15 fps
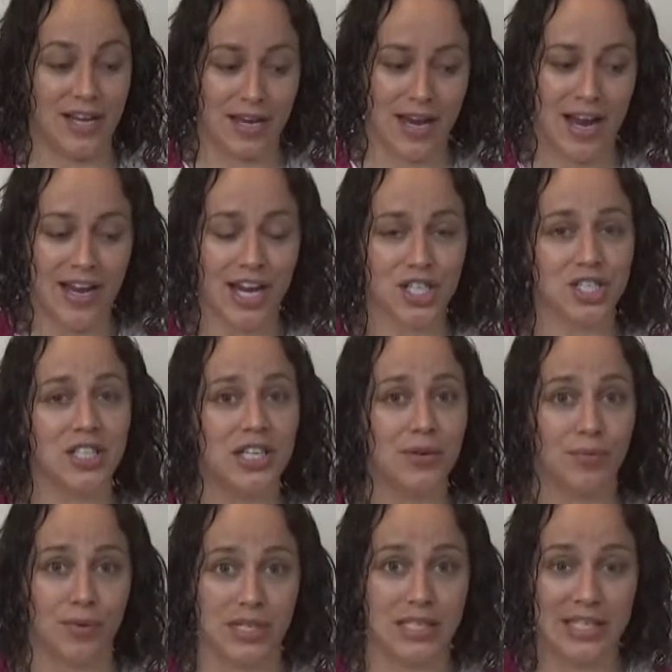And I
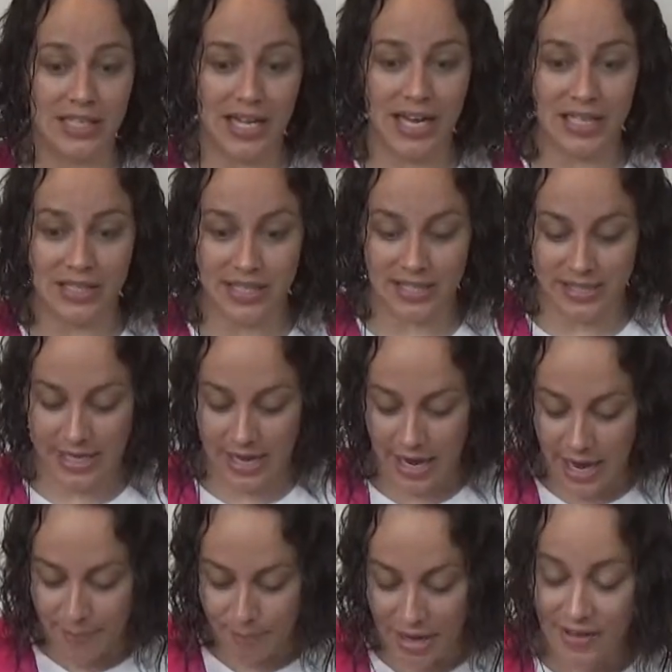actually really like this.
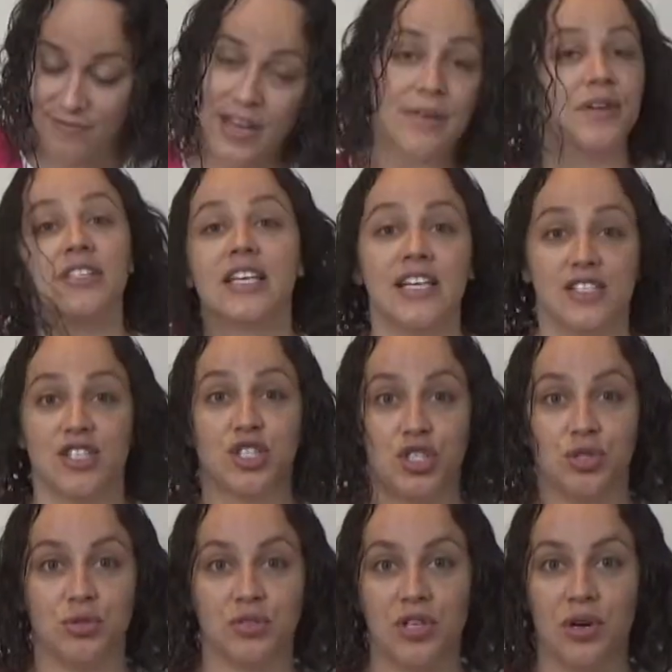My favorite thing is the
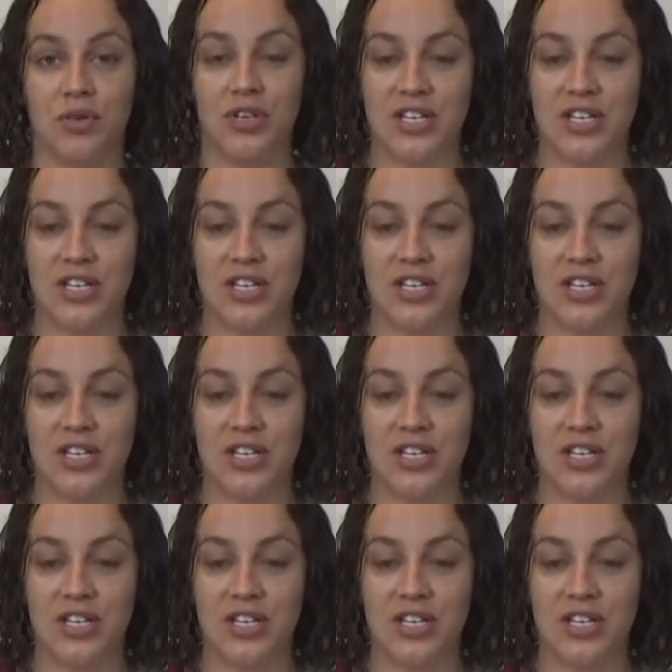shoes though.